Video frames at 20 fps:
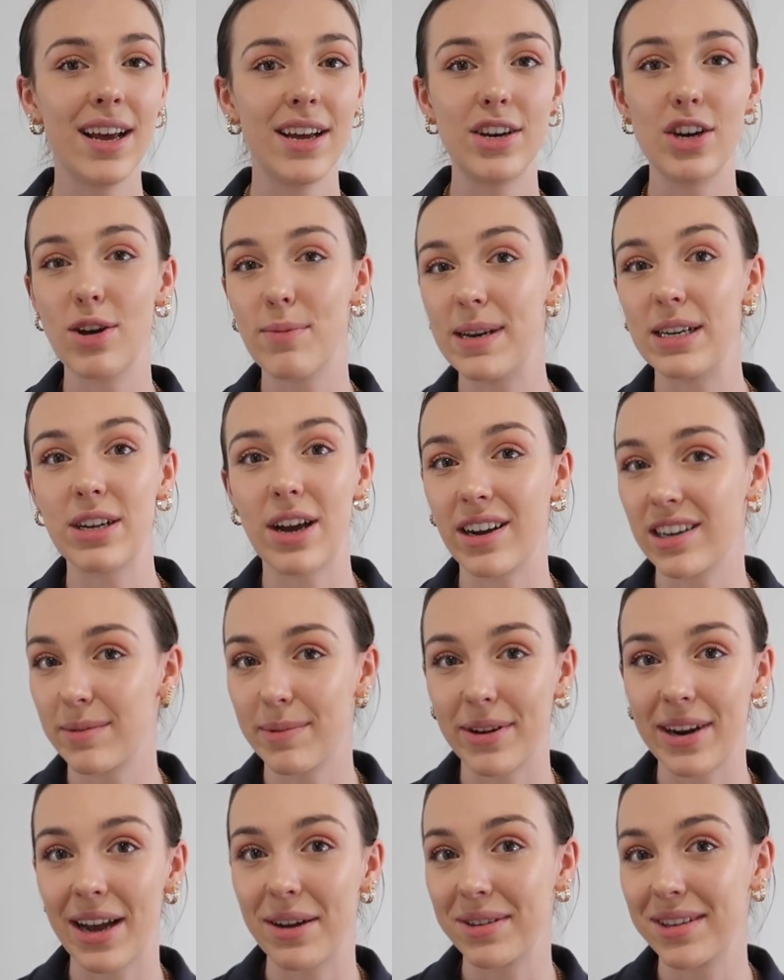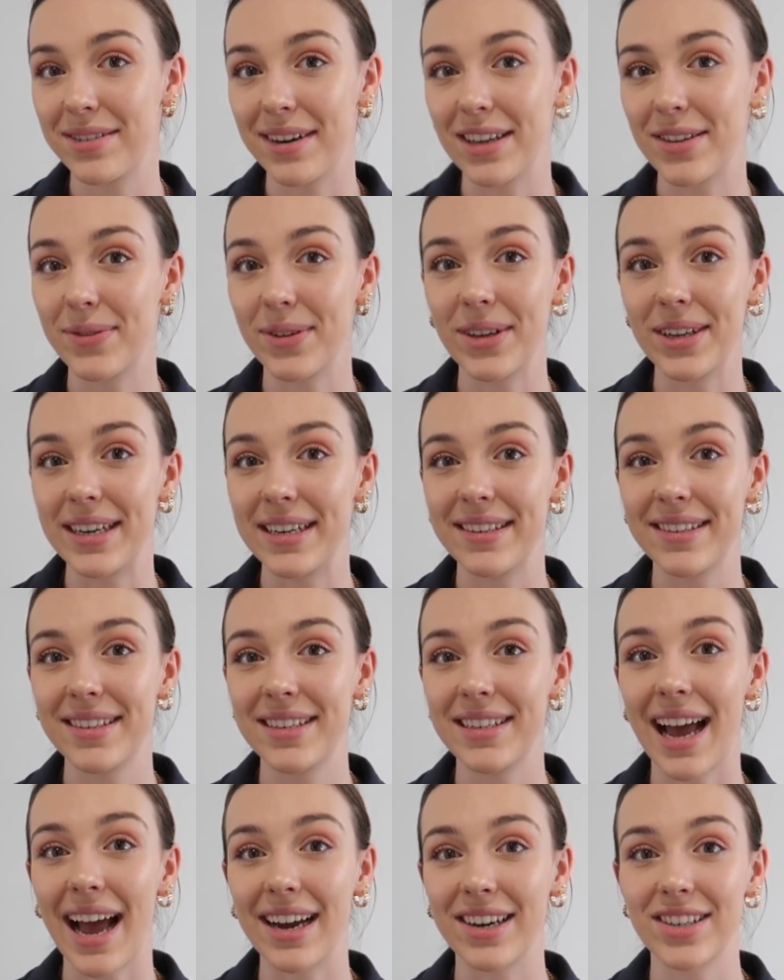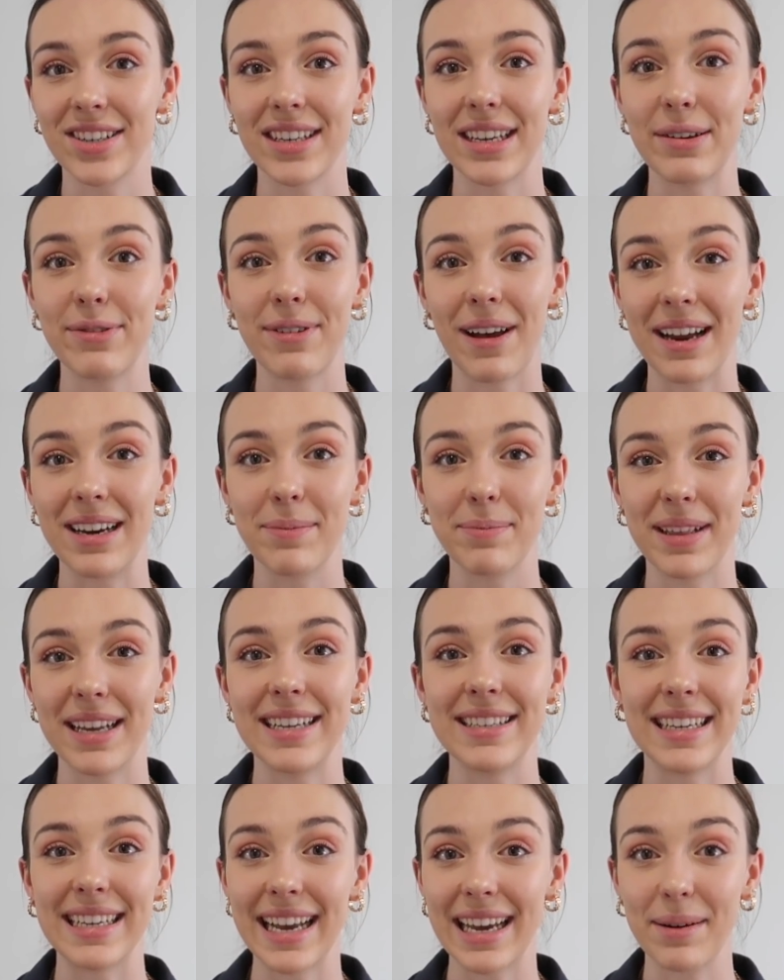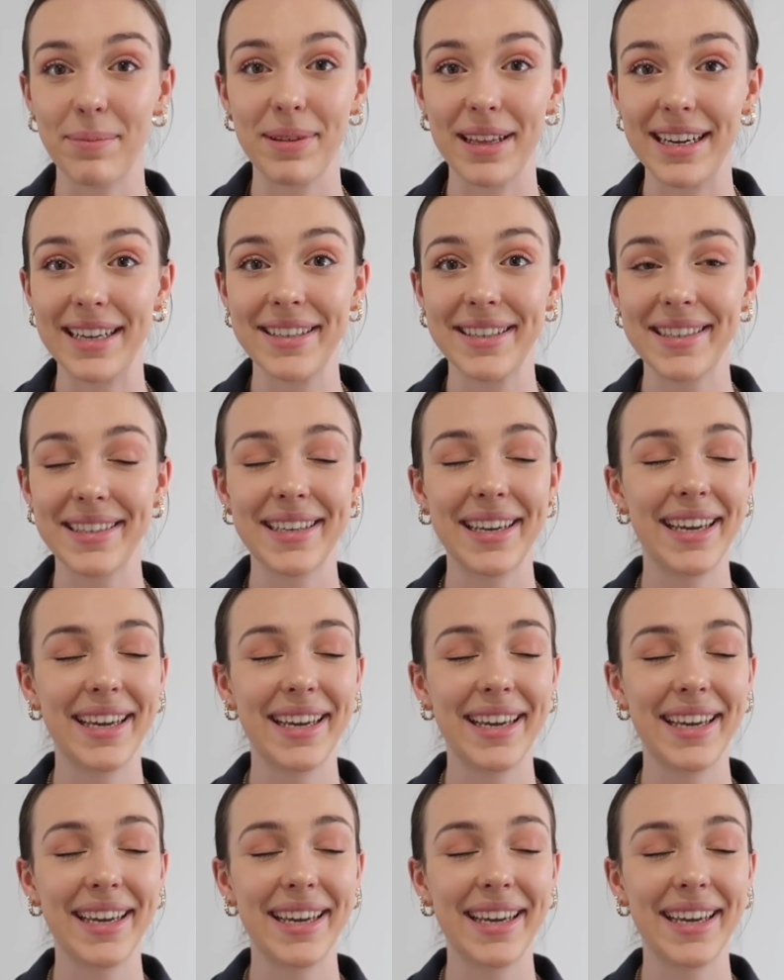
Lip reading: Nobody talks about how stressful it is to actually find a place and get a place.